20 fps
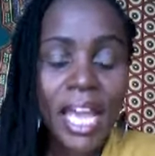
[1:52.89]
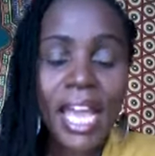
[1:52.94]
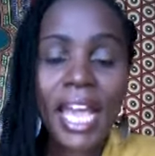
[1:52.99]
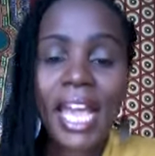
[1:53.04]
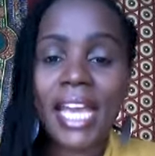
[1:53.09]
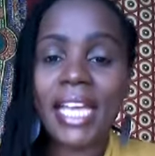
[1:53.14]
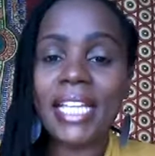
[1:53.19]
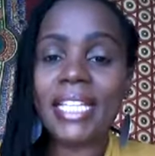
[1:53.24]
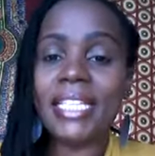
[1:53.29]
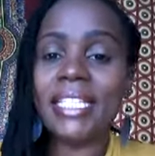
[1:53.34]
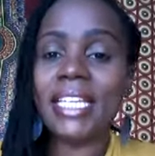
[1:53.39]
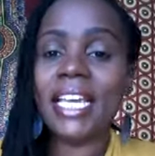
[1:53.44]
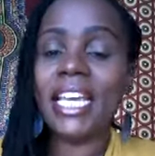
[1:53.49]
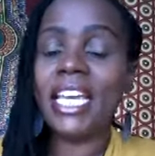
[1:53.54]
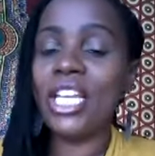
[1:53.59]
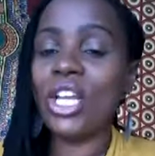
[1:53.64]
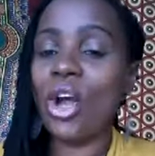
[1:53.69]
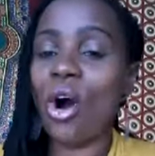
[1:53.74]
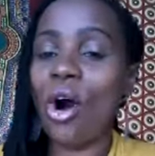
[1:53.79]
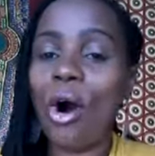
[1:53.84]
And
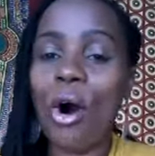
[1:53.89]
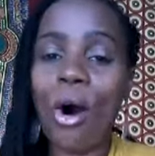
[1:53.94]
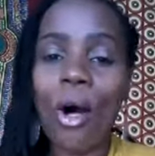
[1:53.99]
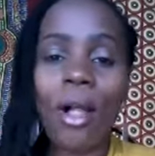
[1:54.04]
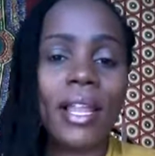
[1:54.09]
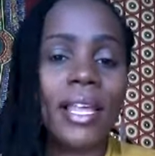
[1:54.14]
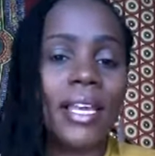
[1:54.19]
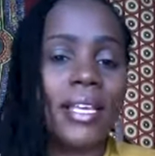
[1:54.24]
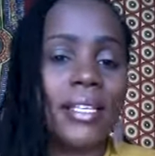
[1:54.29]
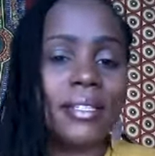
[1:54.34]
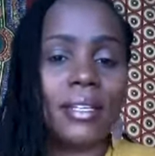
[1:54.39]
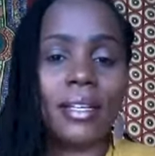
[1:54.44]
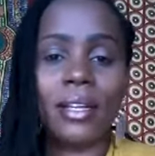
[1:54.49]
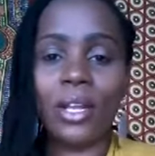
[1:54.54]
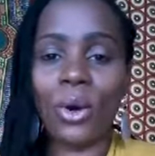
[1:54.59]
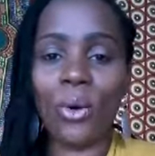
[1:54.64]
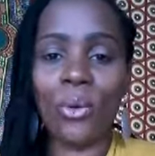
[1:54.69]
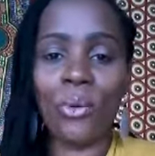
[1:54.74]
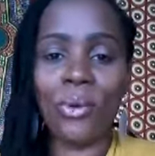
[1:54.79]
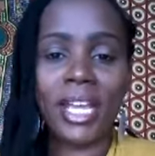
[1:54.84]
in all his
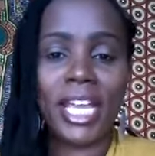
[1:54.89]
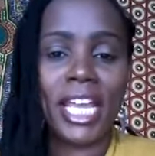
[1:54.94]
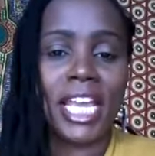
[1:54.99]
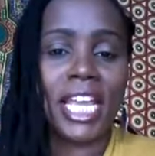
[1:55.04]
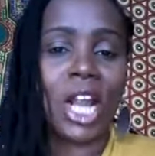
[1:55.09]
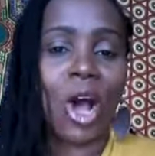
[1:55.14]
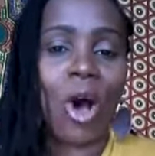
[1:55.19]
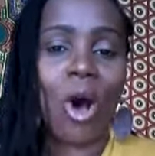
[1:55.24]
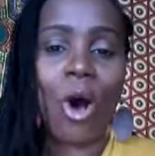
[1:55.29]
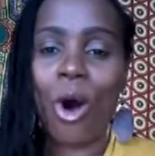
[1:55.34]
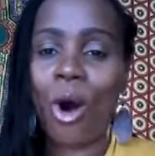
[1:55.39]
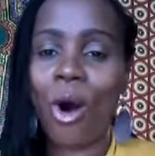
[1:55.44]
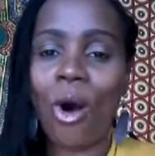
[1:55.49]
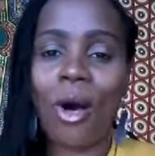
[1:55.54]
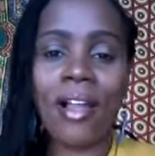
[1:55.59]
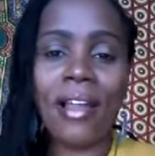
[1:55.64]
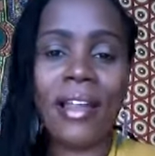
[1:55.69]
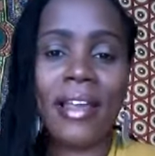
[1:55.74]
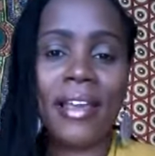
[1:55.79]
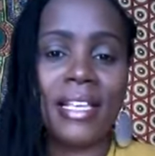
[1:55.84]
glory, in
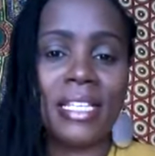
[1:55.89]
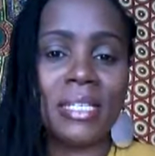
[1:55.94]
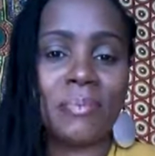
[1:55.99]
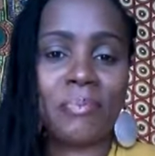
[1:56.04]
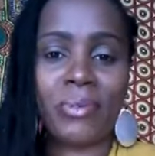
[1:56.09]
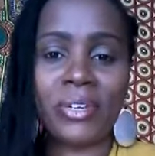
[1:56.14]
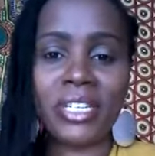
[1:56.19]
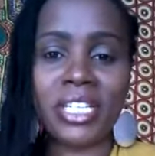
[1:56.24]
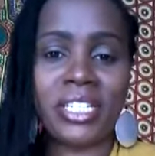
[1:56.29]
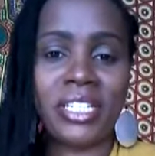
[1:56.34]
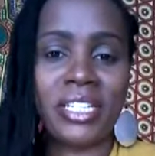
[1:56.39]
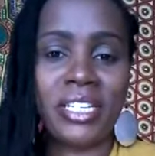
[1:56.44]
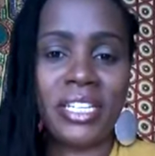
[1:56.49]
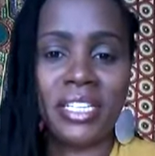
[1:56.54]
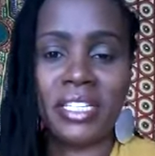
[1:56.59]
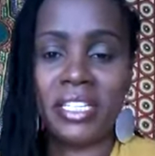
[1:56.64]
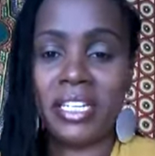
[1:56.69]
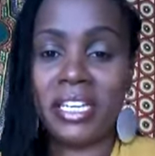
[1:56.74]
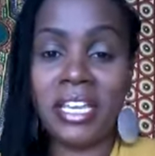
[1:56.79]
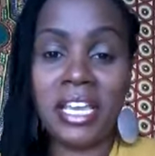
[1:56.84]
all his
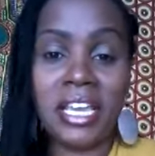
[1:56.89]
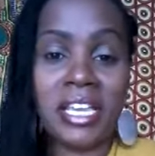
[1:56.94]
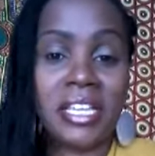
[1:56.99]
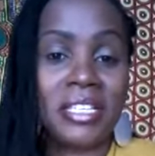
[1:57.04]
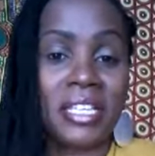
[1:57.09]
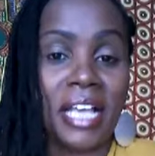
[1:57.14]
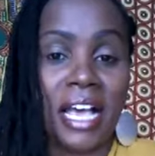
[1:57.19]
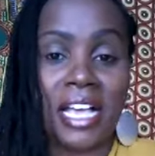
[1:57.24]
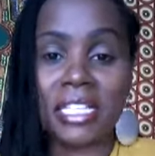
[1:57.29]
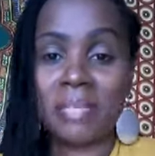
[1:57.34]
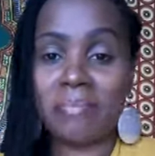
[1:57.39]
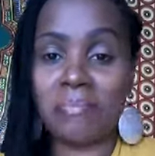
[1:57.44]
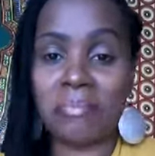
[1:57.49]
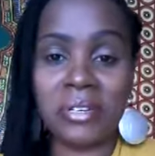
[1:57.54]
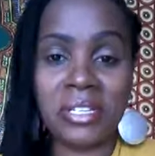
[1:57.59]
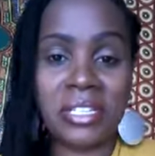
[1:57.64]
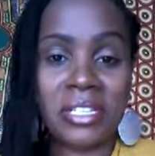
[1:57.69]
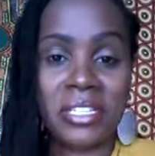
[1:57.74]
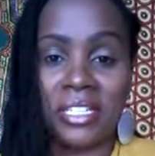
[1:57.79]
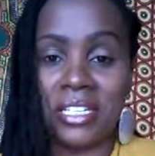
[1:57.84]
prestige. He is as
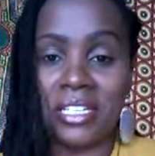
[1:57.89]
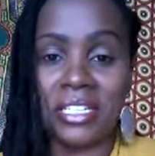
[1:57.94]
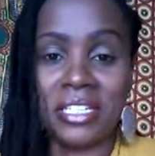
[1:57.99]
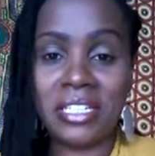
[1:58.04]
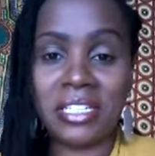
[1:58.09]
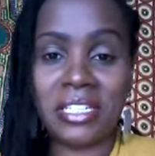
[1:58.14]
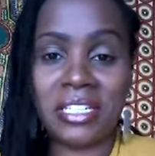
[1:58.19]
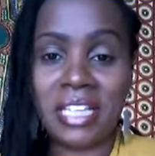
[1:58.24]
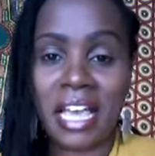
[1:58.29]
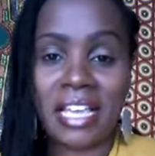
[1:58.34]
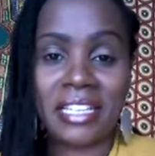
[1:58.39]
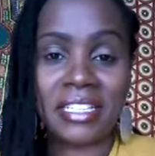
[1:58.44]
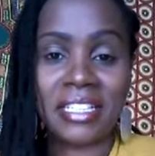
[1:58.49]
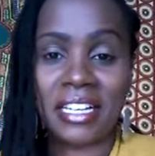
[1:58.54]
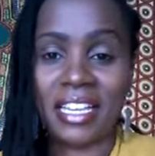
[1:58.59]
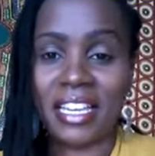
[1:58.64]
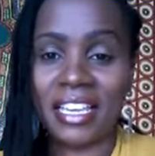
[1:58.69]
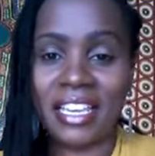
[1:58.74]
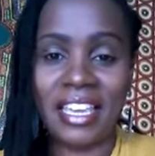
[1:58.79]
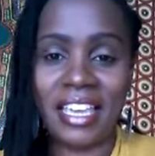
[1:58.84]
prestigious as a
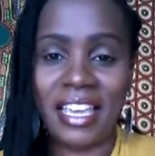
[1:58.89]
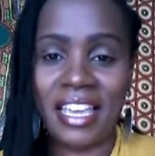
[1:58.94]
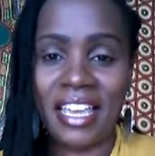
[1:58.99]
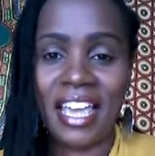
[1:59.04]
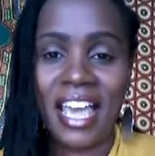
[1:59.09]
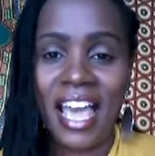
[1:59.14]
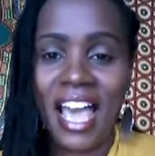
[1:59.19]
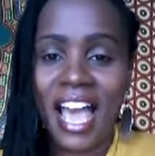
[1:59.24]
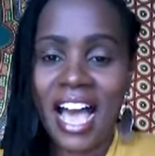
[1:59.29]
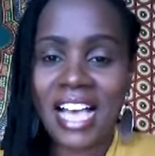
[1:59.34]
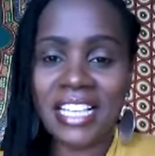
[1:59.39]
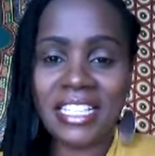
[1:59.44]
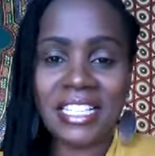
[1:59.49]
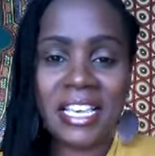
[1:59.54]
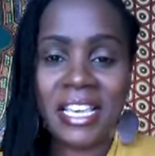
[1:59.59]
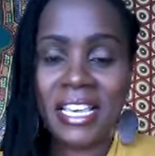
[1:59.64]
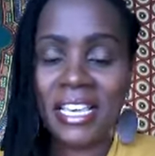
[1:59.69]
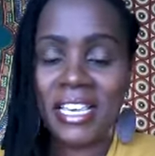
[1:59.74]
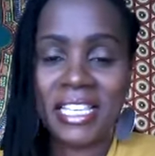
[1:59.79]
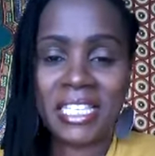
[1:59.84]
king as
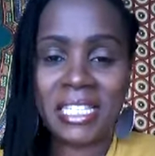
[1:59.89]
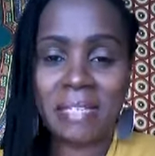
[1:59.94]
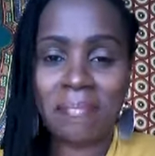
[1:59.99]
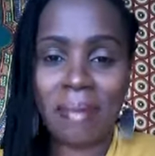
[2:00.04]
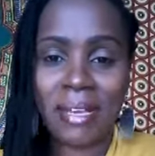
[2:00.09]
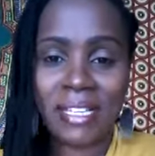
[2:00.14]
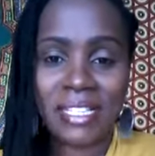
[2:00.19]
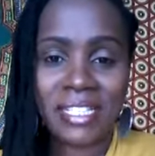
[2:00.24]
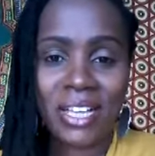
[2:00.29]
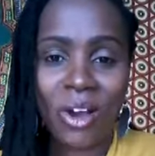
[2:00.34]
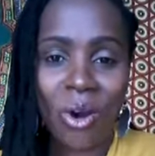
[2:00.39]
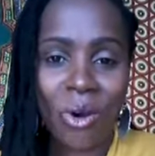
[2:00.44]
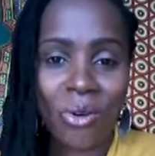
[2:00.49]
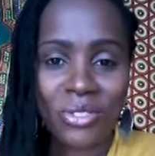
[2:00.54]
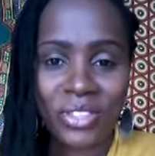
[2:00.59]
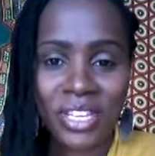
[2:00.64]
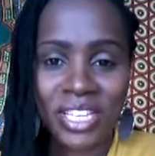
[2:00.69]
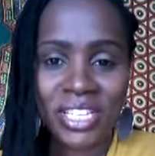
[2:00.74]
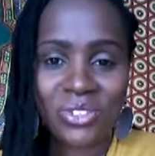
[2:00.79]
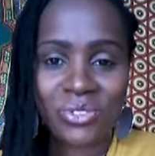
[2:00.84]
he is passing on
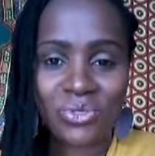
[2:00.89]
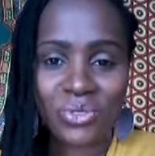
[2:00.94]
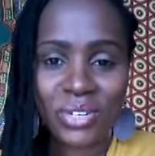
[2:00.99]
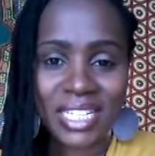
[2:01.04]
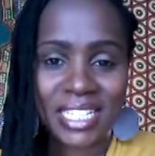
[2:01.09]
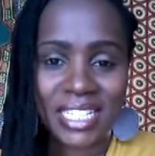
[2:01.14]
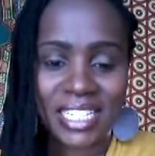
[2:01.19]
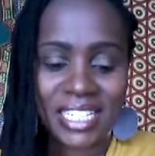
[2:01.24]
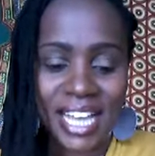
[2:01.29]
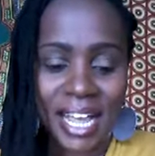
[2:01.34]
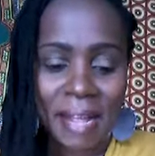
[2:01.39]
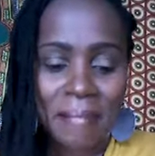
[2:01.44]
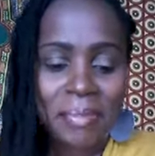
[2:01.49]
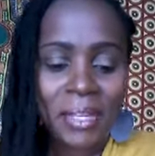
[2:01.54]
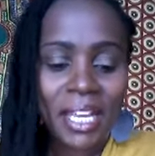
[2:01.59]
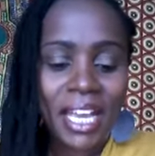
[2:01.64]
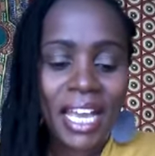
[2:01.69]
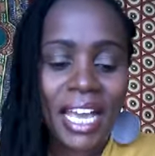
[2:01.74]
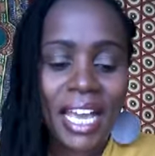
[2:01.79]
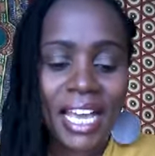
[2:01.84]
this street today.
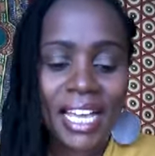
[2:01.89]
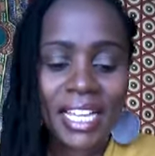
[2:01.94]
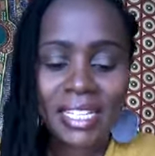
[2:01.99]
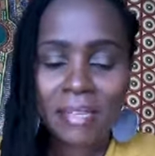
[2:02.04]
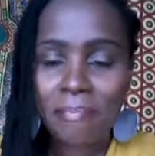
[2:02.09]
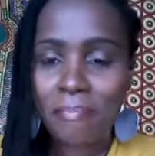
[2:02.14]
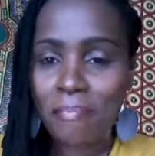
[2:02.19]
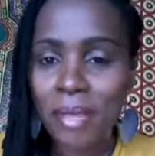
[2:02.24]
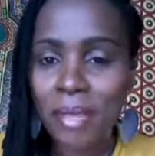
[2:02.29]
And